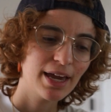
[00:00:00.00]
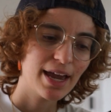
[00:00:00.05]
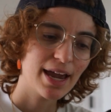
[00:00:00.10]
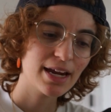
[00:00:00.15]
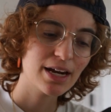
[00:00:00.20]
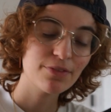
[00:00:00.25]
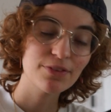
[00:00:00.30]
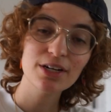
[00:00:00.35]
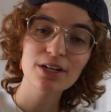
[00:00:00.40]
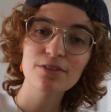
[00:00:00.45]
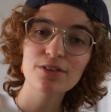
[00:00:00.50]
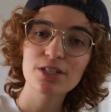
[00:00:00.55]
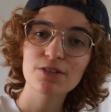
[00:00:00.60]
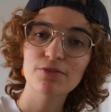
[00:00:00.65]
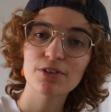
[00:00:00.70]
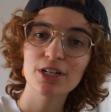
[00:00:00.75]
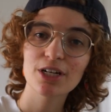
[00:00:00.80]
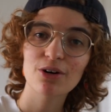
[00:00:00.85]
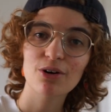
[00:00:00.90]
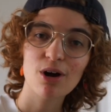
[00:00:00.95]
And at the end of this
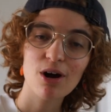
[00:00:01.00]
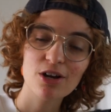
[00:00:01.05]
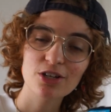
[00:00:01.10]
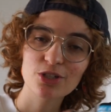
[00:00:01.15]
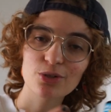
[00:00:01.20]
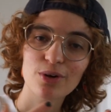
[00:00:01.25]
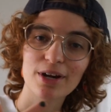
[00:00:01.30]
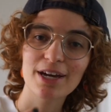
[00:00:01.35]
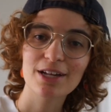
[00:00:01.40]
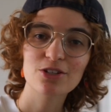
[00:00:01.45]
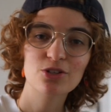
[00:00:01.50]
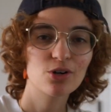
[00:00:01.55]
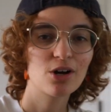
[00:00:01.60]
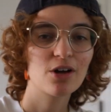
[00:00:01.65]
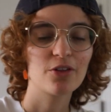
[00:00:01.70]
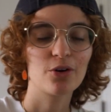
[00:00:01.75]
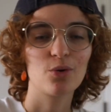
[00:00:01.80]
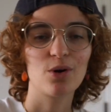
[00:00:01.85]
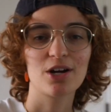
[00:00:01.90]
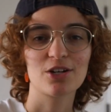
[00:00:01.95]
video, I'll also answer all
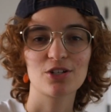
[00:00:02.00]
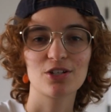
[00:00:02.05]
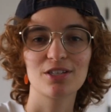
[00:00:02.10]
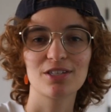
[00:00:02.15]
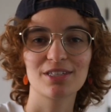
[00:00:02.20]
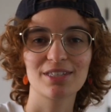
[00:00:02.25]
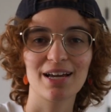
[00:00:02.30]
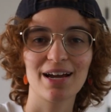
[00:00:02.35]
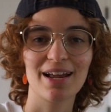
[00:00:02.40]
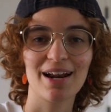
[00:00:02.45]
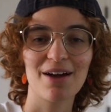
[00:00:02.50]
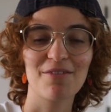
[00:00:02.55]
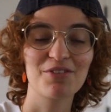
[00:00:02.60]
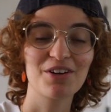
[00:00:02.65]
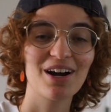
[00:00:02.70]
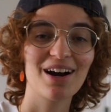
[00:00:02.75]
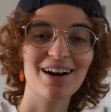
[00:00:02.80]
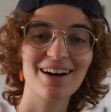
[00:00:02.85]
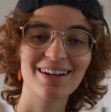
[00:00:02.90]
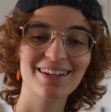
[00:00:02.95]
the questions that I've
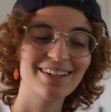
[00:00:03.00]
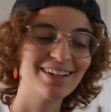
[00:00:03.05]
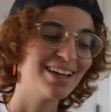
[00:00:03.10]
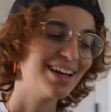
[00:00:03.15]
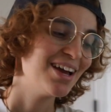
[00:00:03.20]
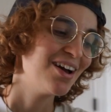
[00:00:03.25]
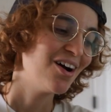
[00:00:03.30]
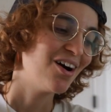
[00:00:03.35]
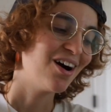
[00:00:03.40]
gotten